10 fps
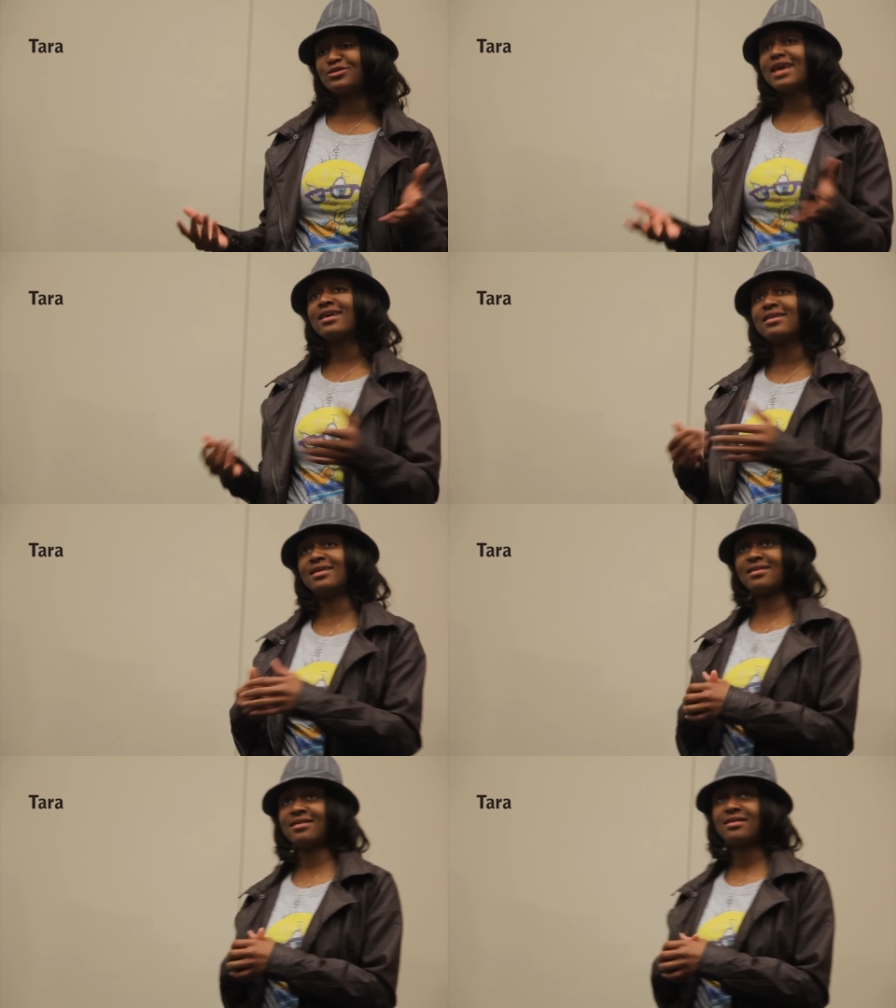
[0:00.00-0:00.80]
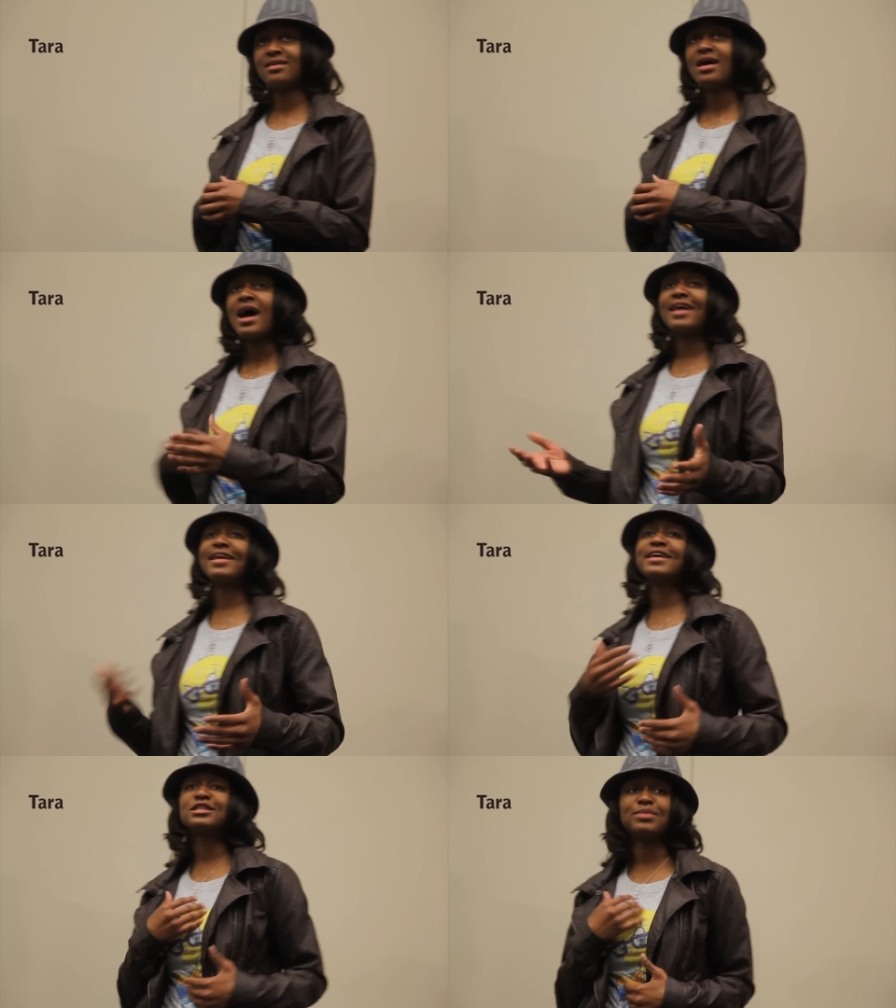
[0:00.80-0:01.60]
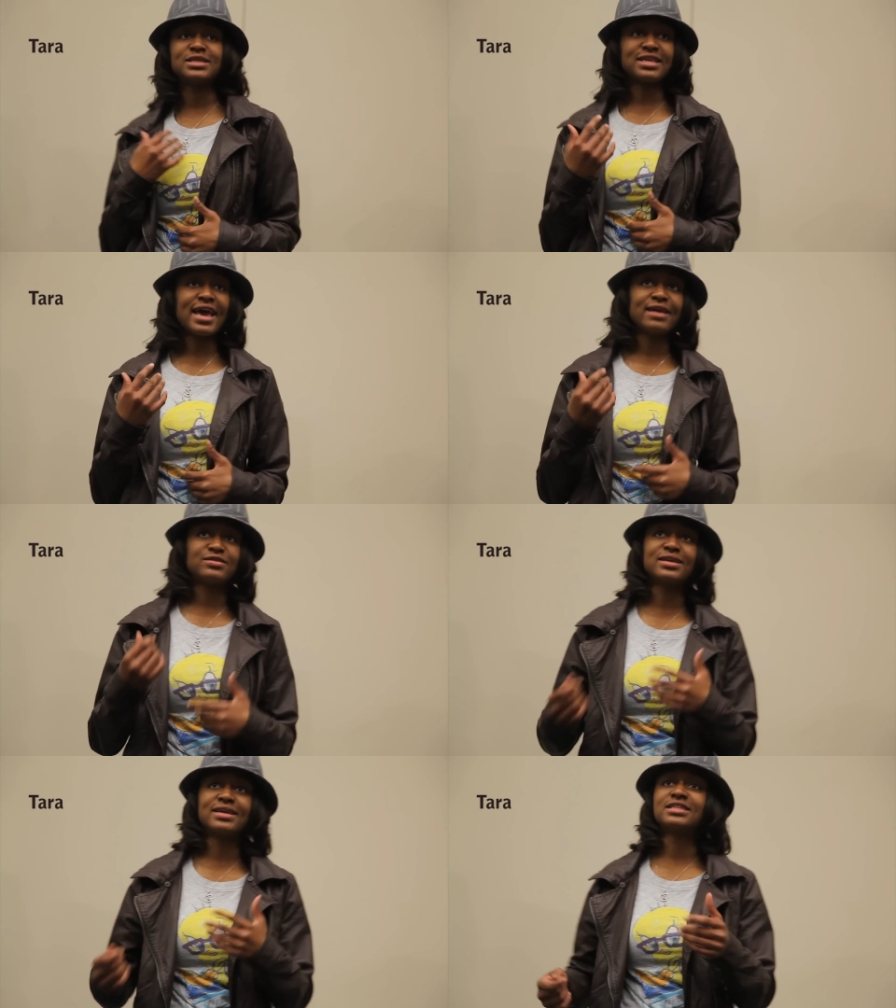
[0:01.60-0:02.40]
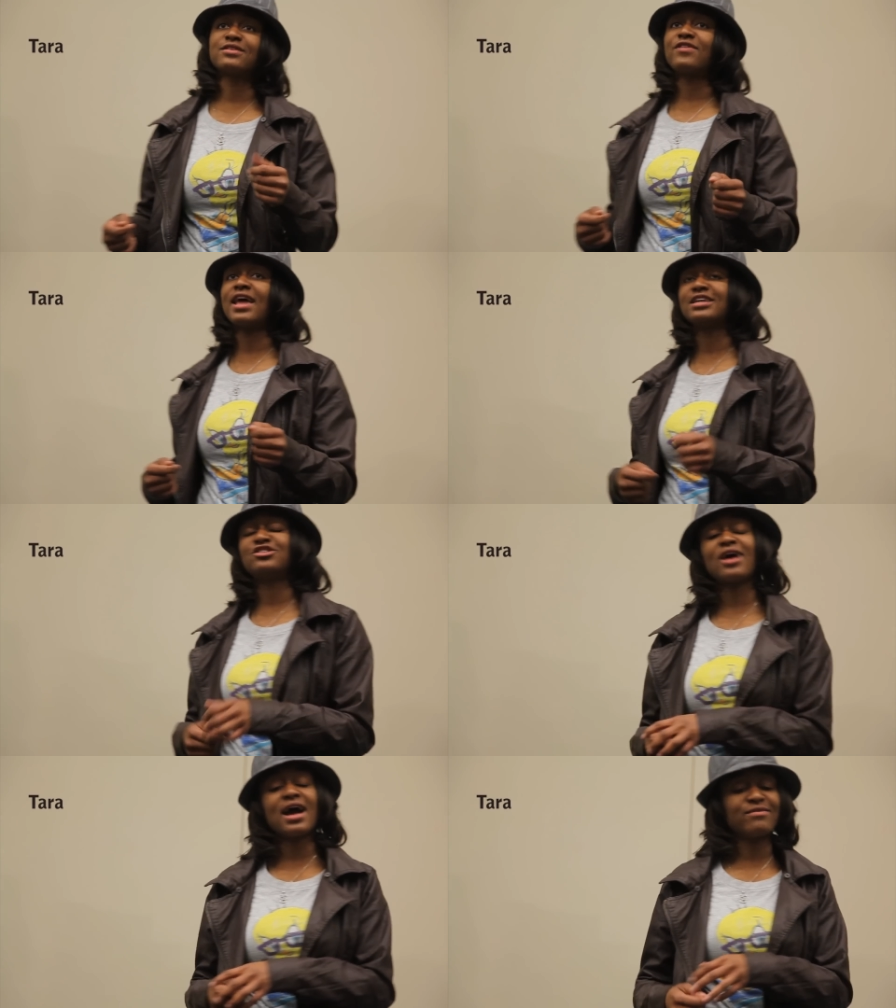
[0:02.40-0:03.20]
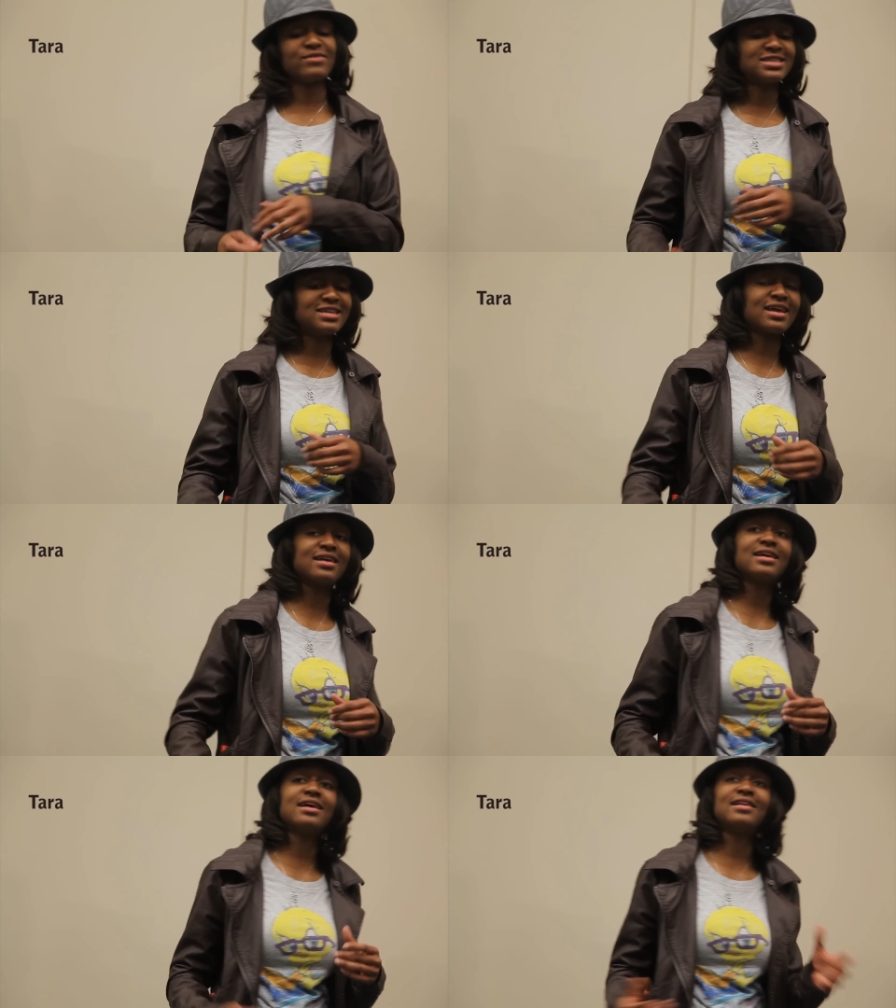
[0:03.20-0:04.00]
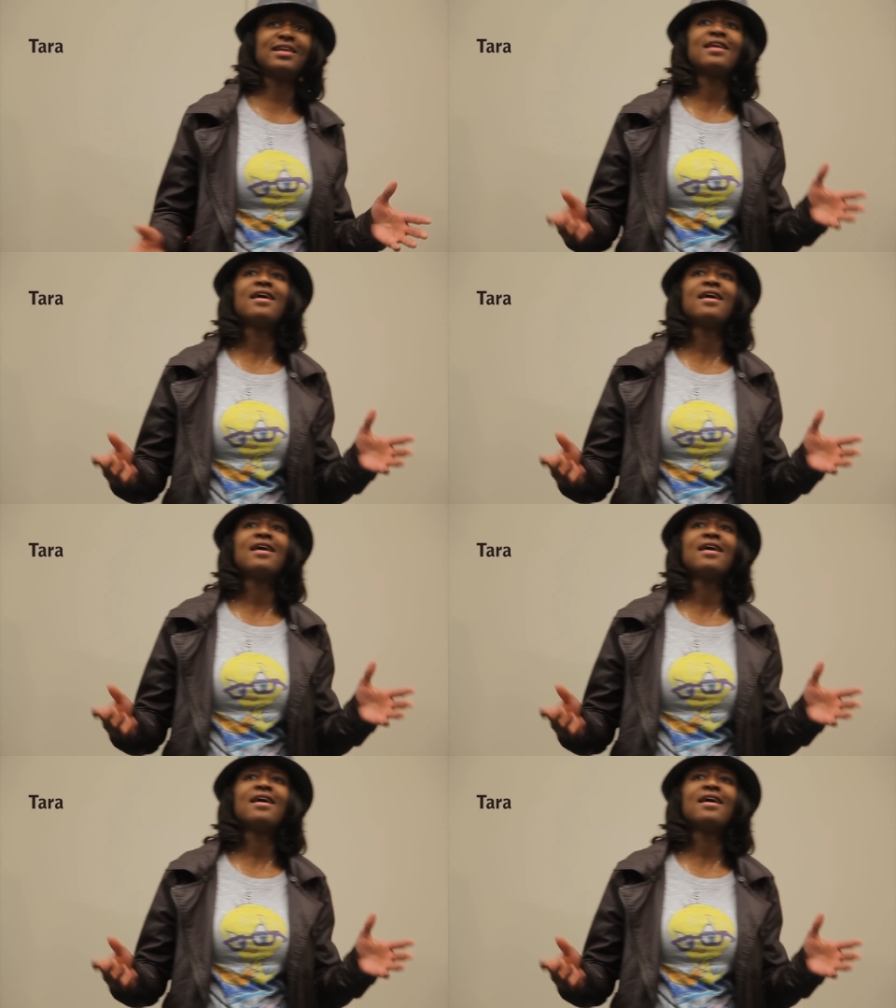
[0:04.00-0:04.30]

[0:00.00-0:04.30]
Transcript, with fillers: digging it. I need to be saved, so get your flash drive and stick it in. and.